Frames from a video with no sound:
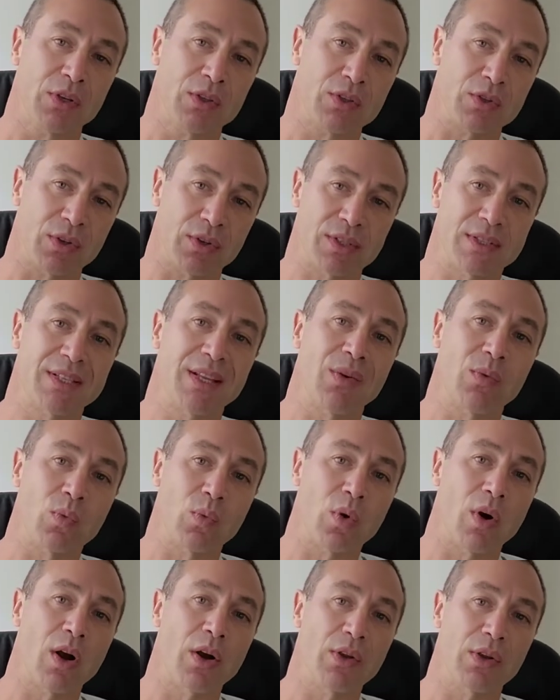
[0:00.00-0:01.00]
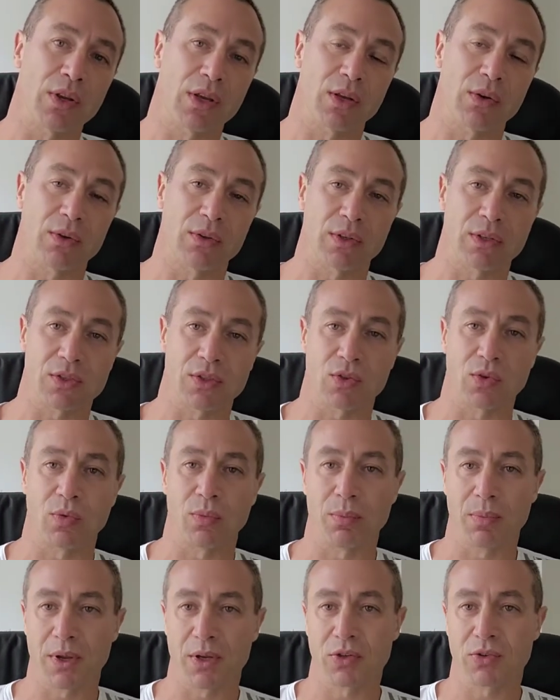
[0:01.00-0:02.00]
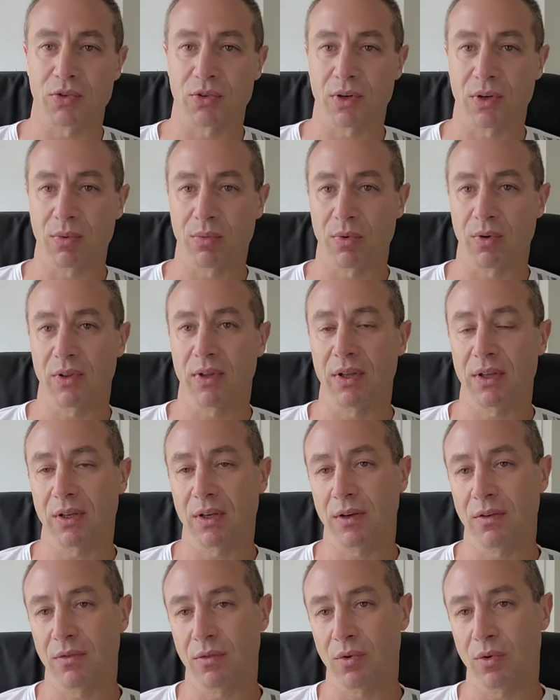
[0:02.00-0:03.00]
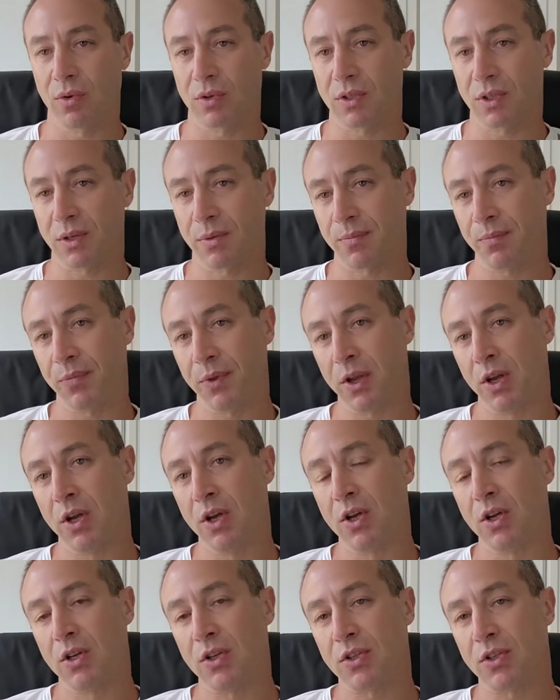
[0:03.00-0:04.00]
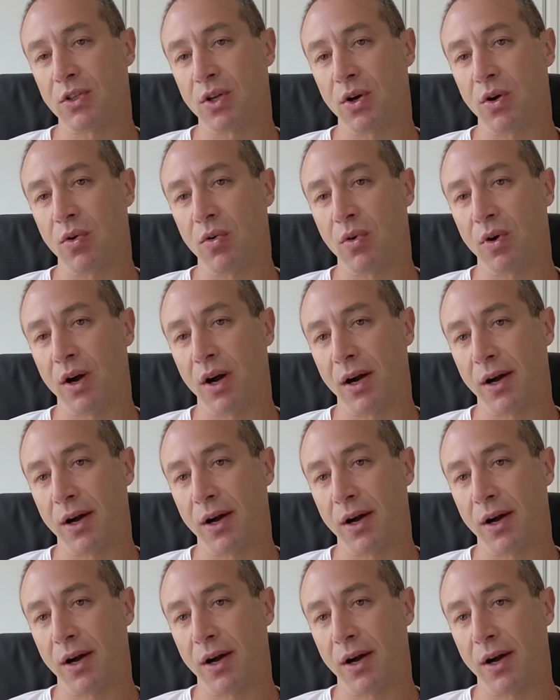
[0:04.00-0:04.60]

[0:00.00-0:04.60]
understand why you cannot install battery with that inverter. So